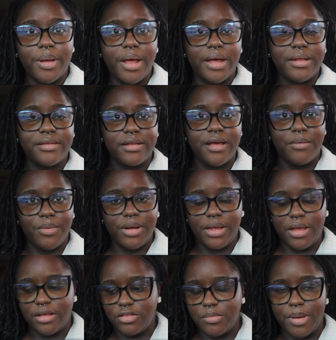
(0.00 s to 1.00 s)
but I did not want
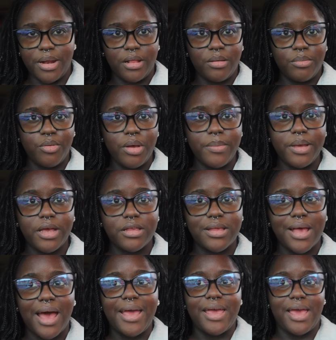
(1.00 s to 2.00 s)
to cancel my nail appointment
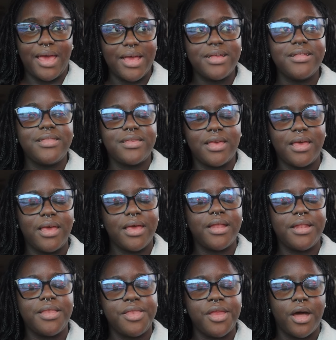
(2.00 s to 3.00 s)
because I
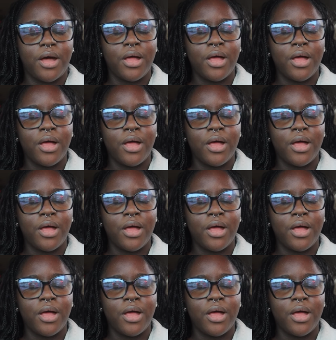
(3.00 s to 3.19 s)
hated